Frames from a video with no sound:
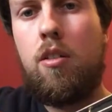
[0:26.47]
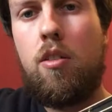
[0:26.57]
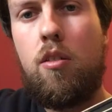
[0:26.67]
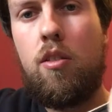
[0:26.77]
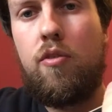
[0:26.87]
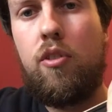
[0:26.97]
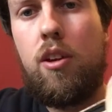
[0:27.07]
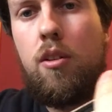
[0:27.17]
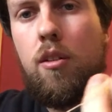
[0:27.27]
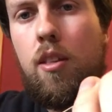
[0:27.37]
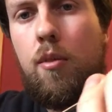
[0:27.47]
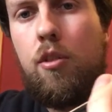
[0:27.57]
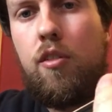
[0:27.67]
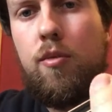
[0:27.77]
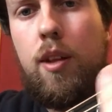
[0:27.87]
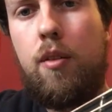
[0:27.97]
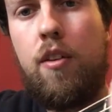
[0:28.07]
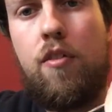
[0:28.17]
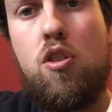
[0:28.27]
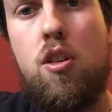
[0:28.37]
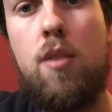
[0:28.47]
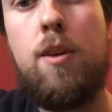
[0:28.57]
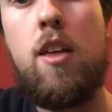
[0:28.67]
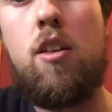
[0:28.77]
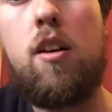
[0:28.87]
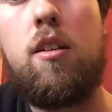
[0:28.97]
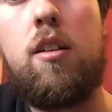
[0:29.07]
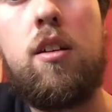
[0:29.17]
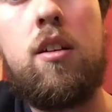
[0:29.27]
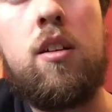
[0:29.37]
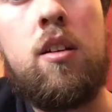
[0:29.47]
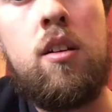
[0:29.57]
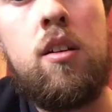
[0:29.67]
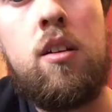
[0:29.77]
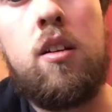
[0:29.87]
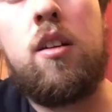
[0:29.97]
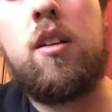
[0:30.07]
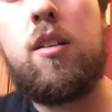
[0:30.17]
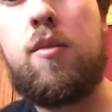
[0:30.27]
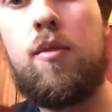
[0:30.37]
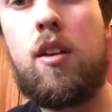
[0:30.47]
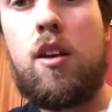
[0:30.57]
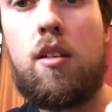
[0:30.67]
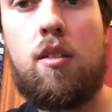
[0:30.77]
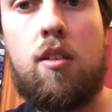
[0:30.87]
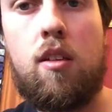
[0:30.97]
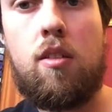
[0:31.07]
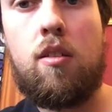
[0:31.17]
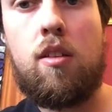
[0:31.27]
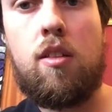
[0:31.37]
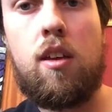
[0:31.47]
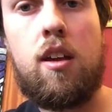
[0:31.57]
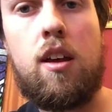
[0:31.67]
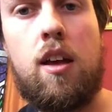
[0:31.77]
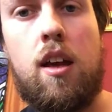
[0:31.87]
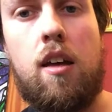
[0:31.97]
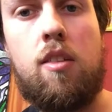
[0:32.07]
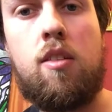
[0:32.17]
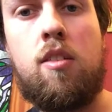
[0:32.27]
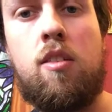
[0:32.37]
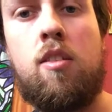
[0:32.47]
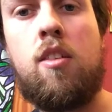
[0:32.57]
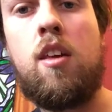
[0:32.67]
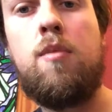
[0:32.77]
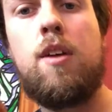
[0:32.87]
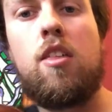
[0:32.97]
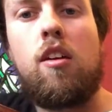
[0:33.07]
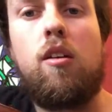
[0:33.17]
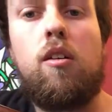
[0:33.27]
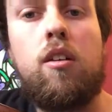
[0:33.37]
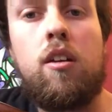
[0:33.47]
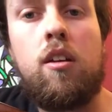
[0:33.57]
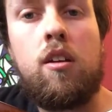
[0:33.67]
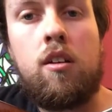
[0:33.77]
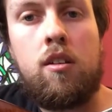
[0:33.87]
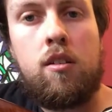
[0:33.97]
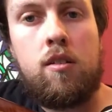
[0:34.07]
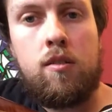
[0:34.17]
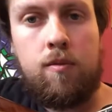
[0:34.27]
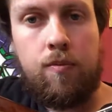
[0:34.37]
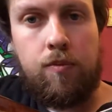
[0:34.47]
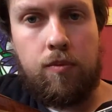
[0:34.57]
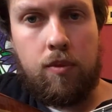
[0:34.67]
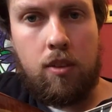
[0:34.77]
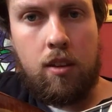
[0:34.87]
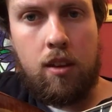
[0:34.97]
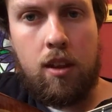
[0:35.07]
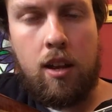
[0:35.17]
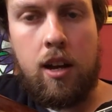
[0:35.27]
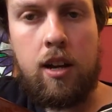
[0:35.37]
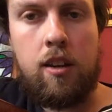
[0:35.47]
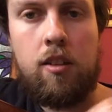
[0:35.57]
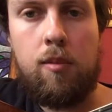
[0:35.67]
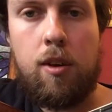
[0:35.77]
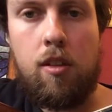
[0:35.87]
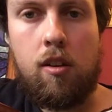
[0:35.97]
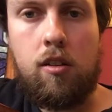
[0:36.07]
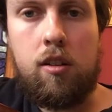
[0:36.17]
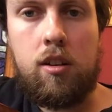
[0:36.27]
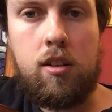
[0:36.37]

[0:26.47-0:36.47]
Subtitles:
just use 3 chords that we're all familiar with. G major chord, yeah, I'll say it so you can see it, a C major chord, and a D major chord.